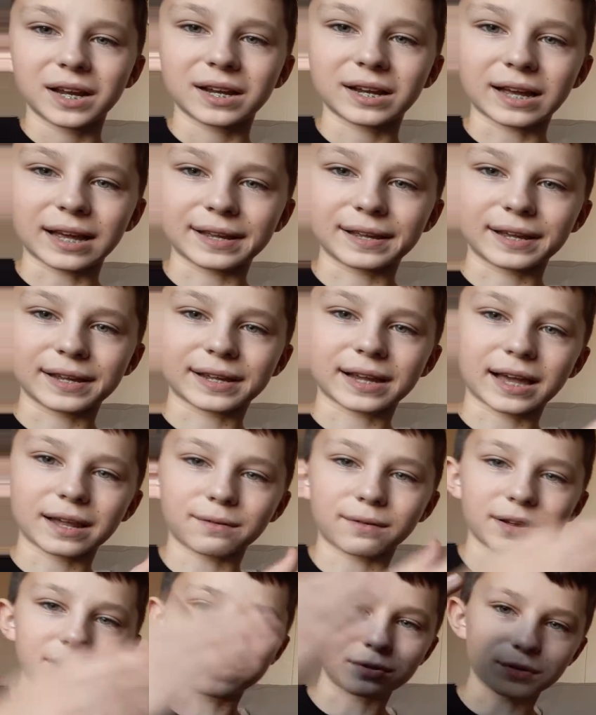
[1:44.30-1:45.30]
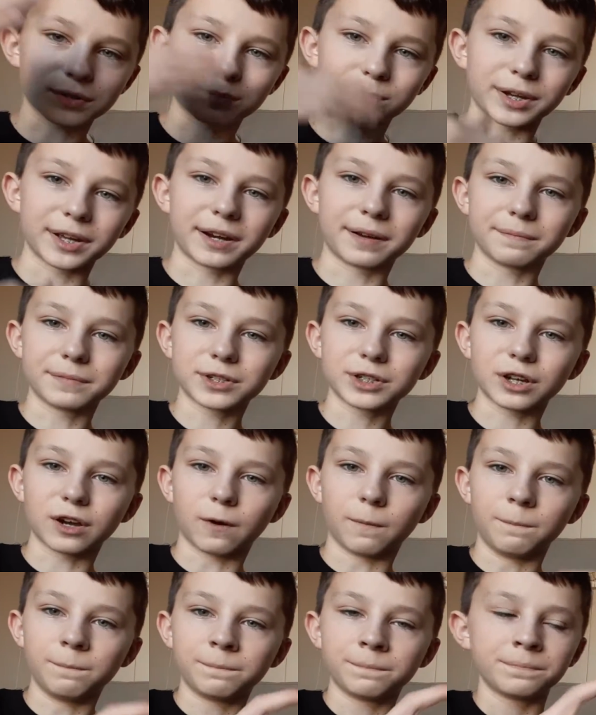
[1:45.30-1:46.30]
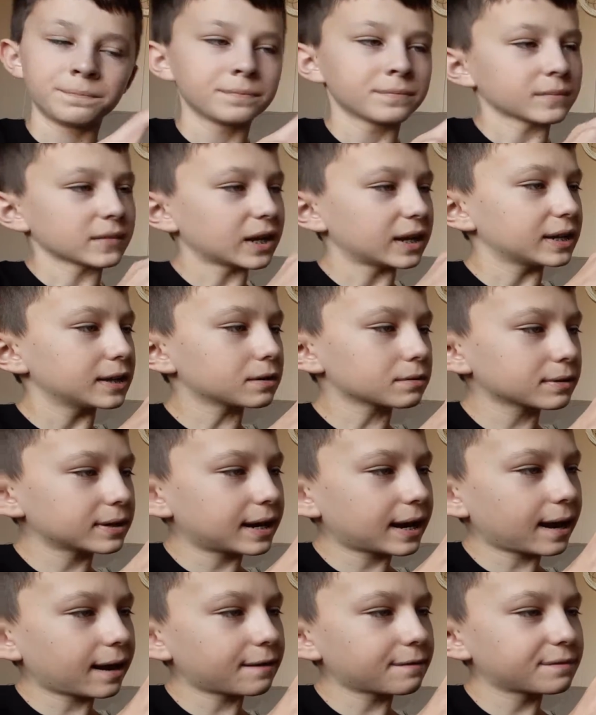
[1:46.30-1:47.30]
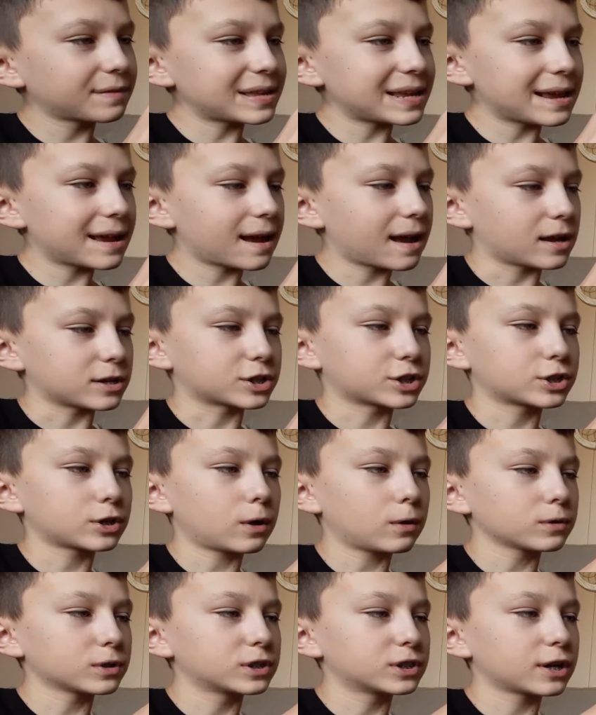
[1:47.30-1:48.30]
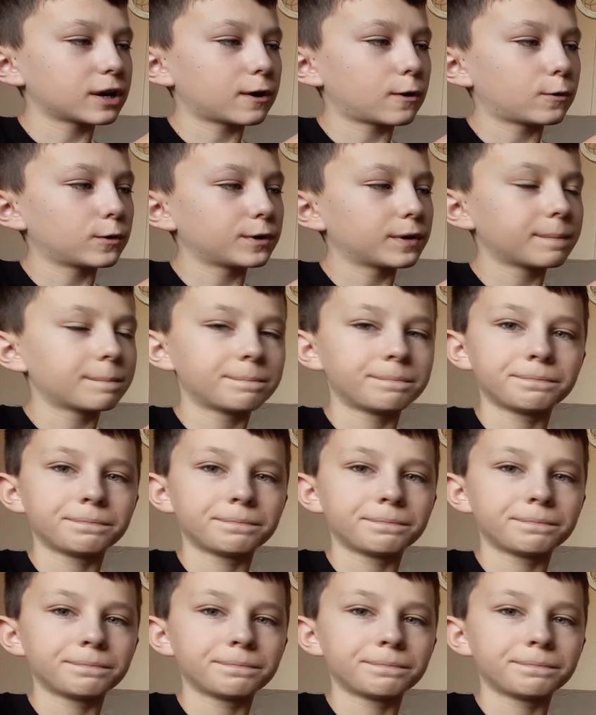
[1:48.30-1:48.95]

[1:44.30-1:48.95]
I kind of wanted to explain it. So here we have the soul stone.